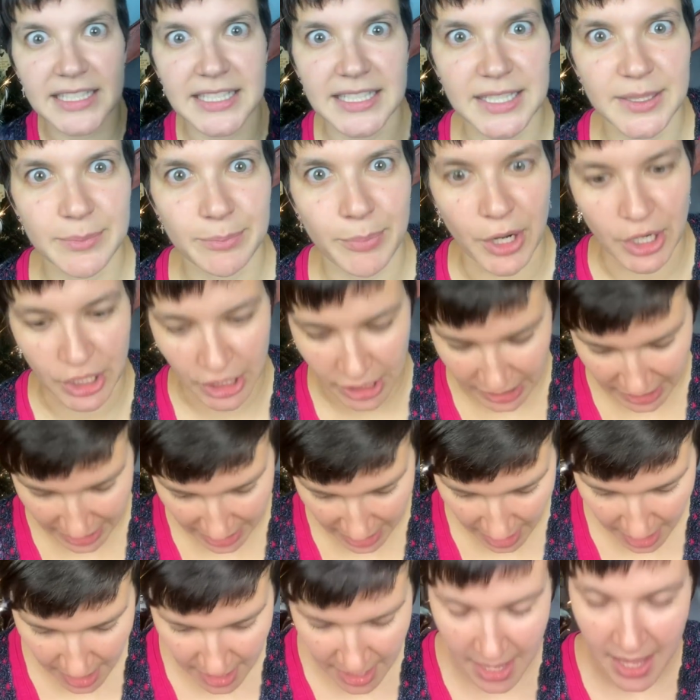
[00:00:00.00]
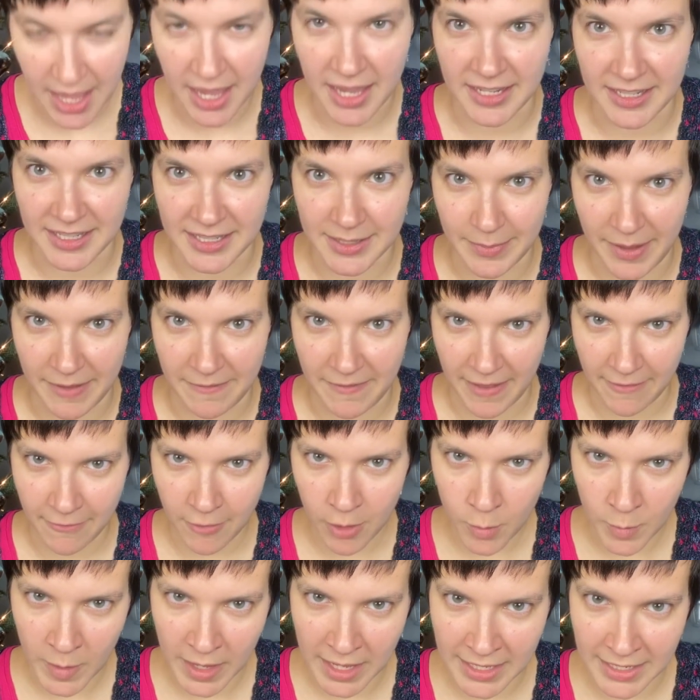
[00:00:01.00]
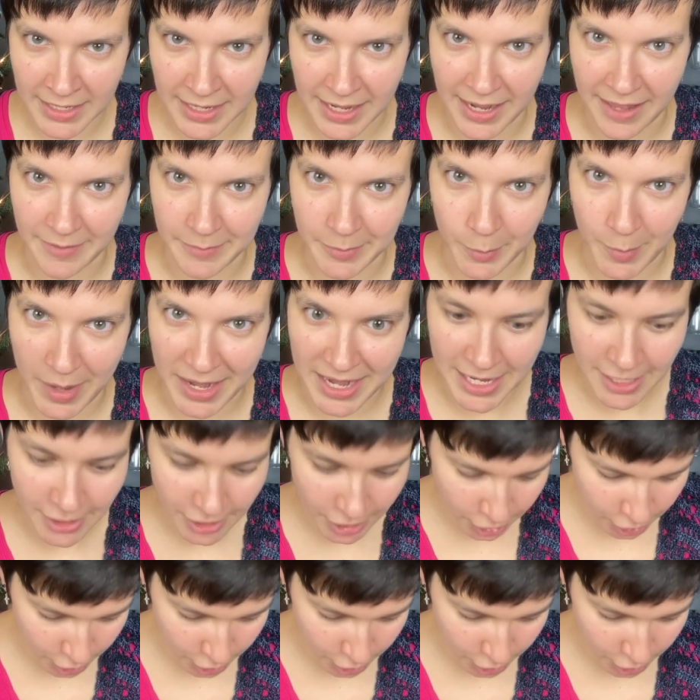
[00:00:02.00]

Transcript: sparkly and it's my favorite one and I've been waiting to